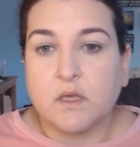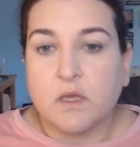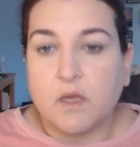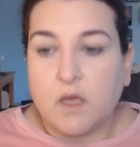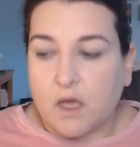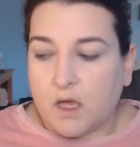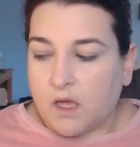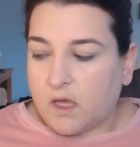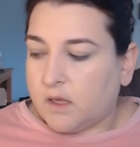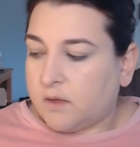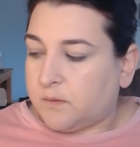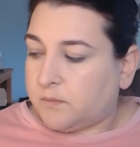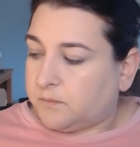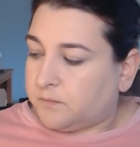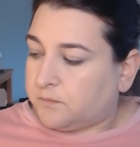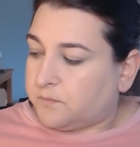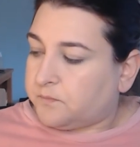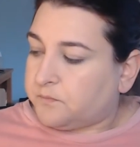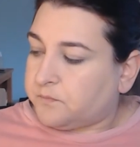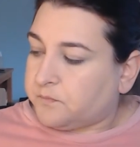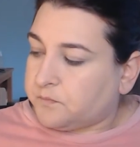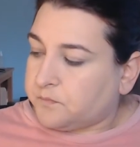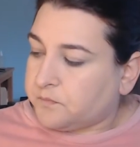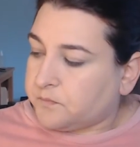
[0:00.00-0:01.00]

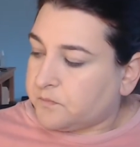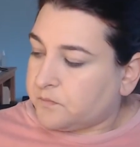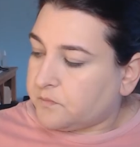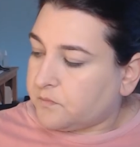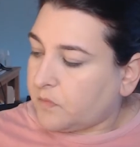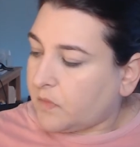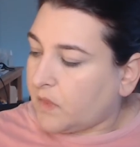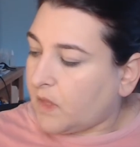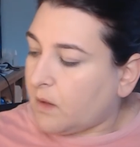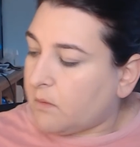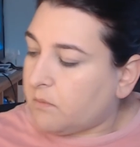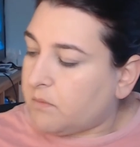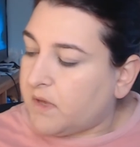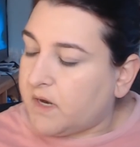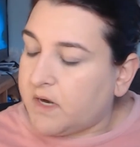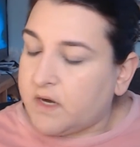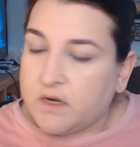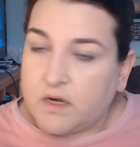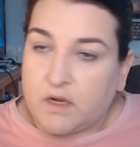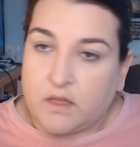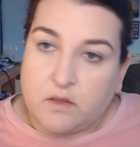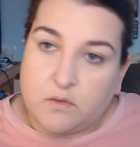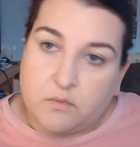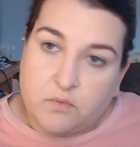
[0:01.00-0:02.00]
But
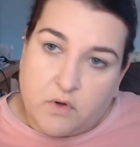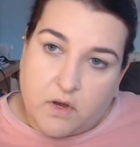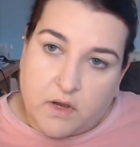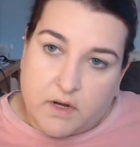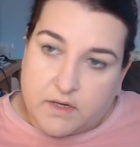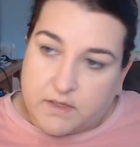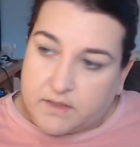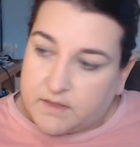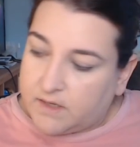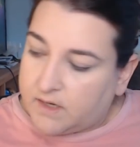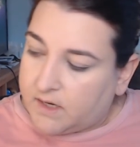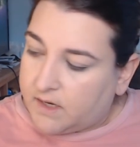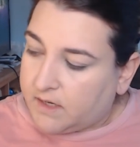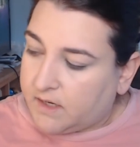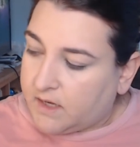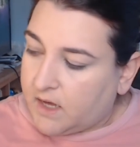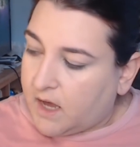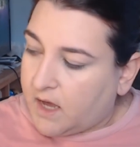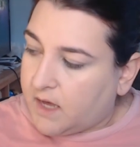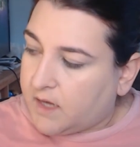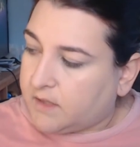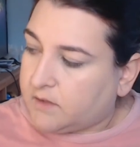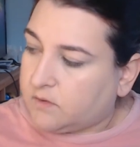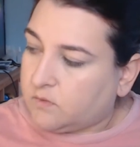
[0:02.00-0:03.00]
another product that I
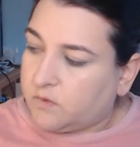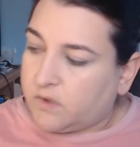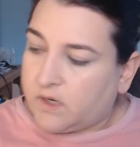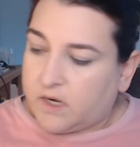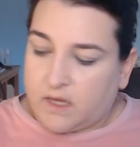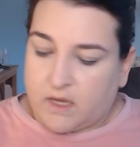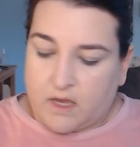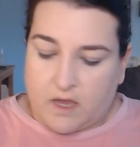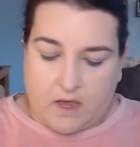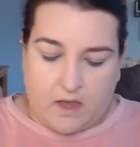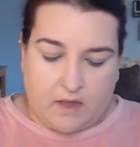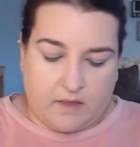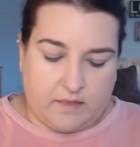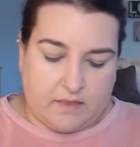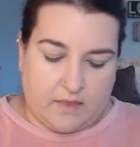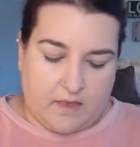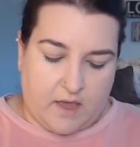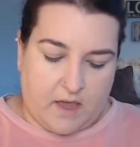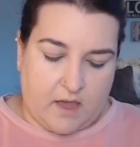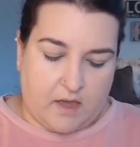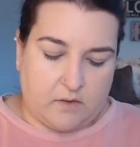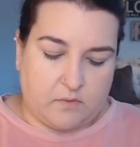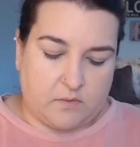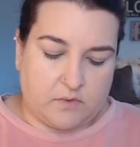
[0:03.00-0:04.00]
got when I got
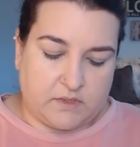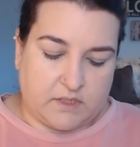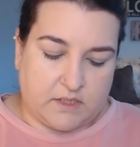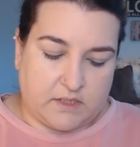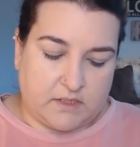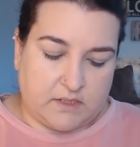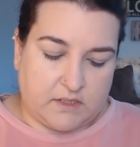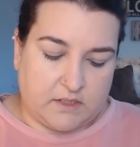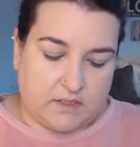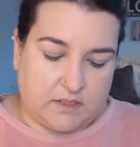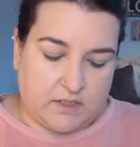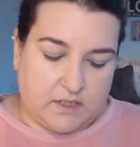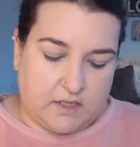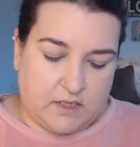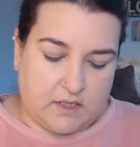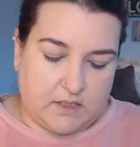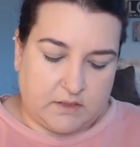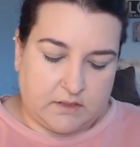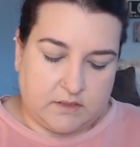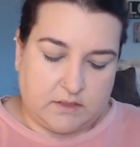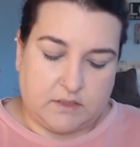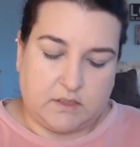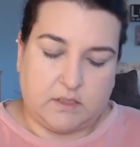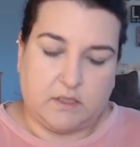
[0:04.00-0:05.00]
that was I did
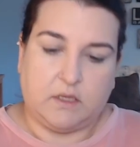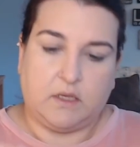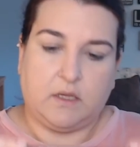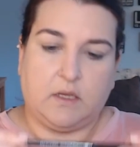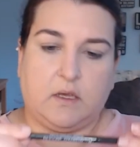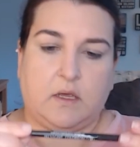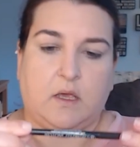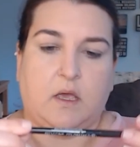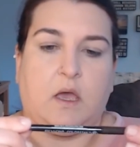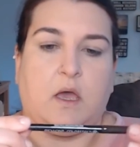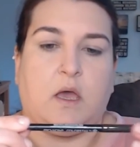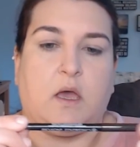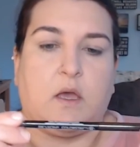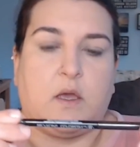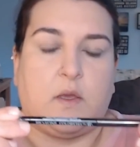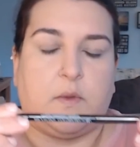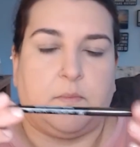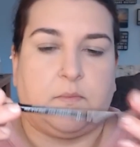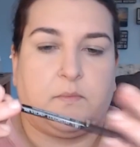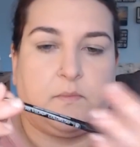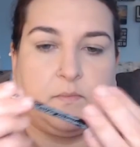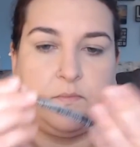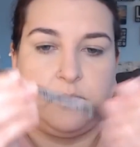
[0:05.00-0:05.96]
get the